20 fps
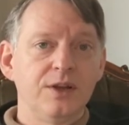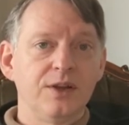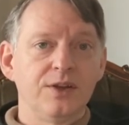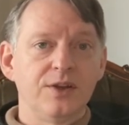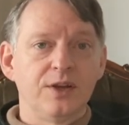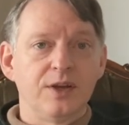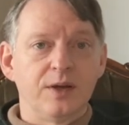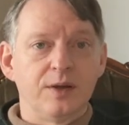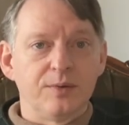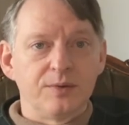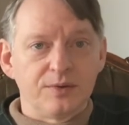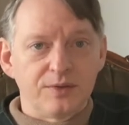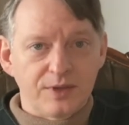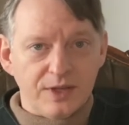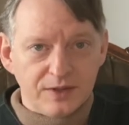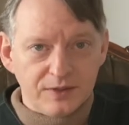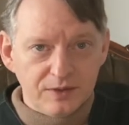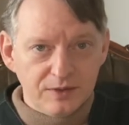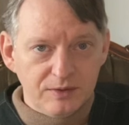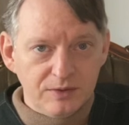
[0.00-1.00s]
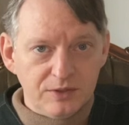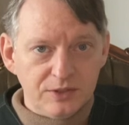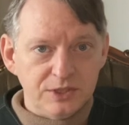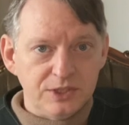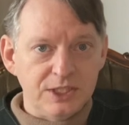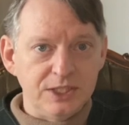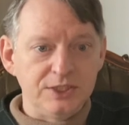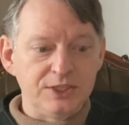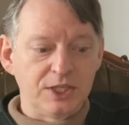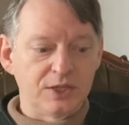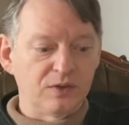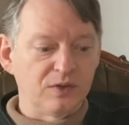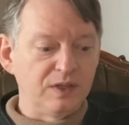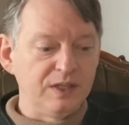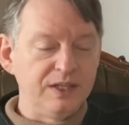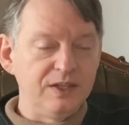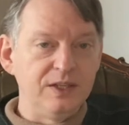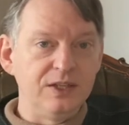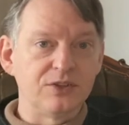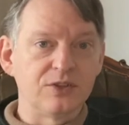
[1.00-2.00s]
Uh, that generally
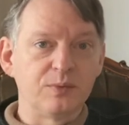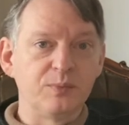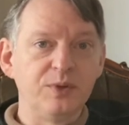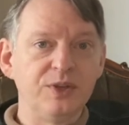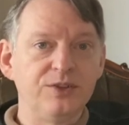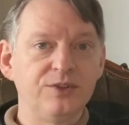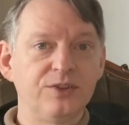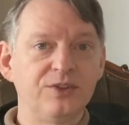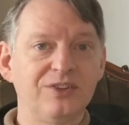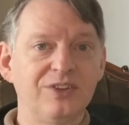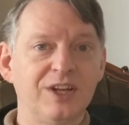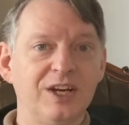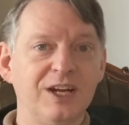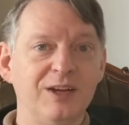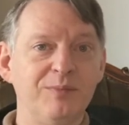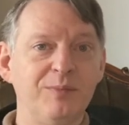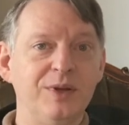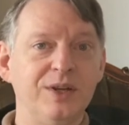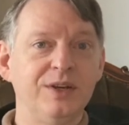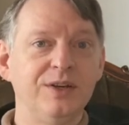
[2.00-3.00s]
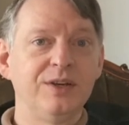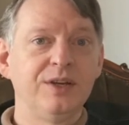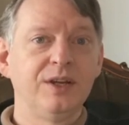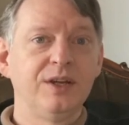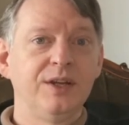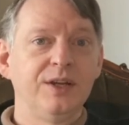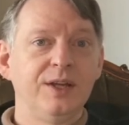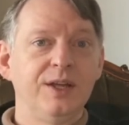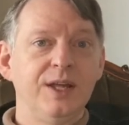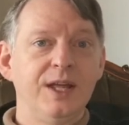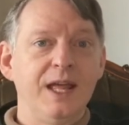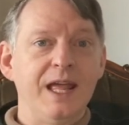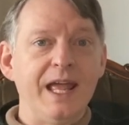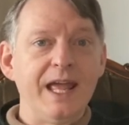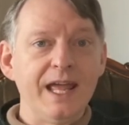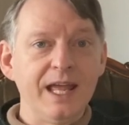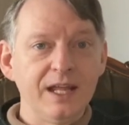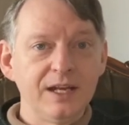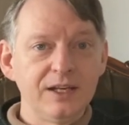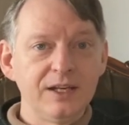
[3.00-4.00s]
these are pieces that have been
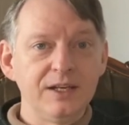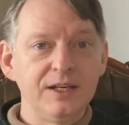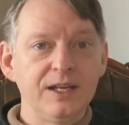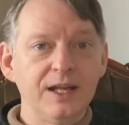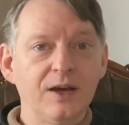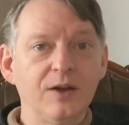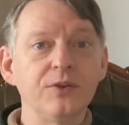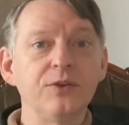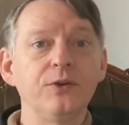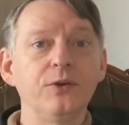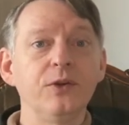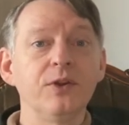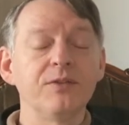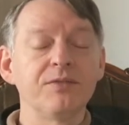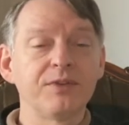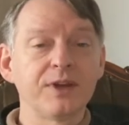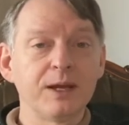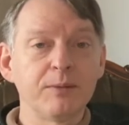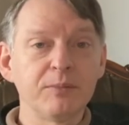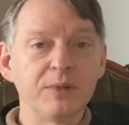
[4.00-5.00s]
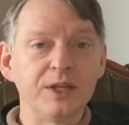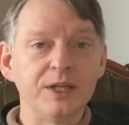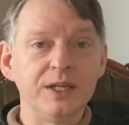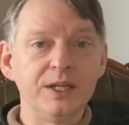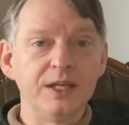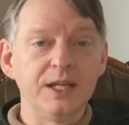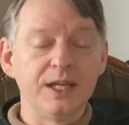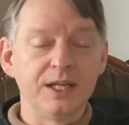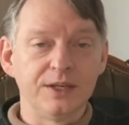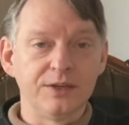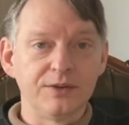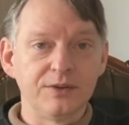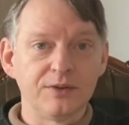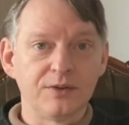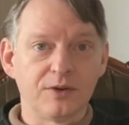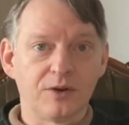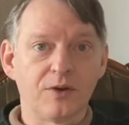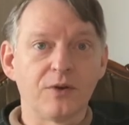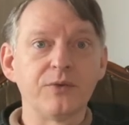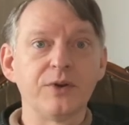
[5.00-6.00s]
handed down through the family and
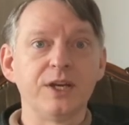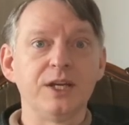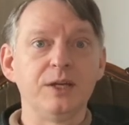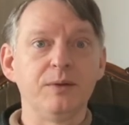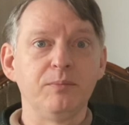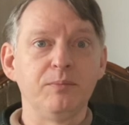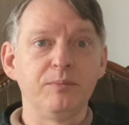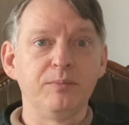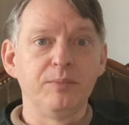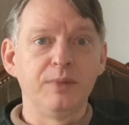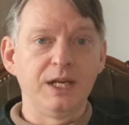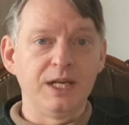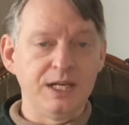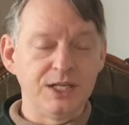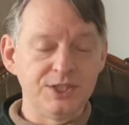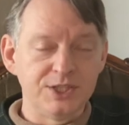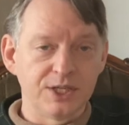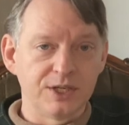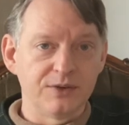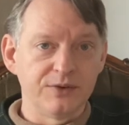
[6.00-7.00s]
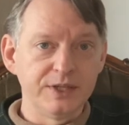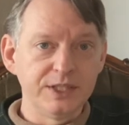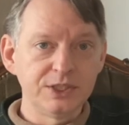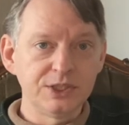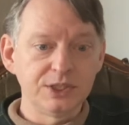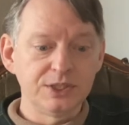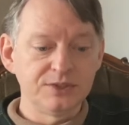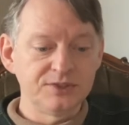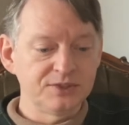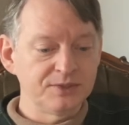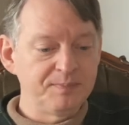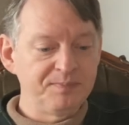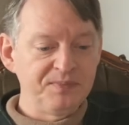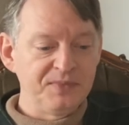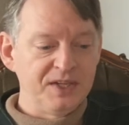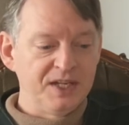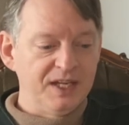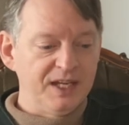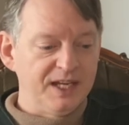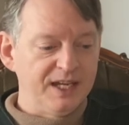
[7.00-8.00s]
already many generations.
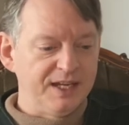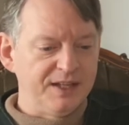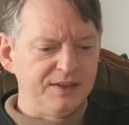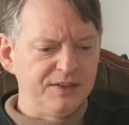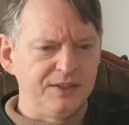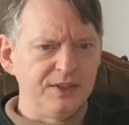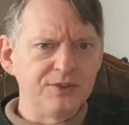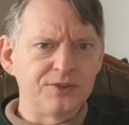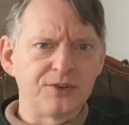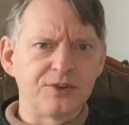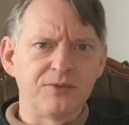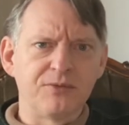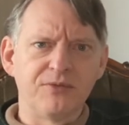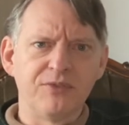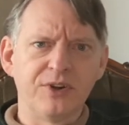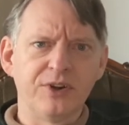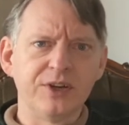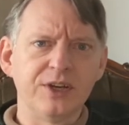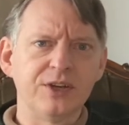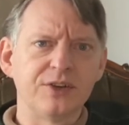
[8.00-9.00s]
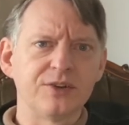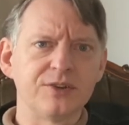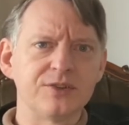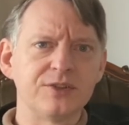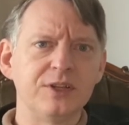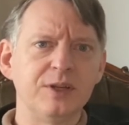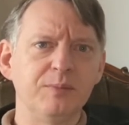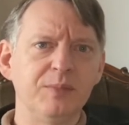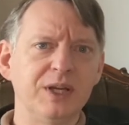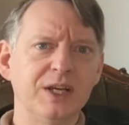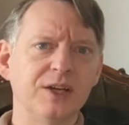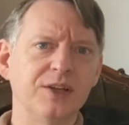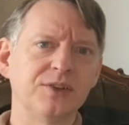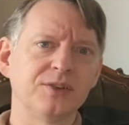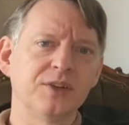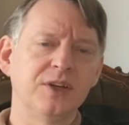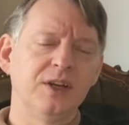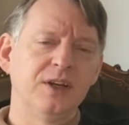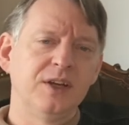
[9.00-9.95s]
And these are very interesting because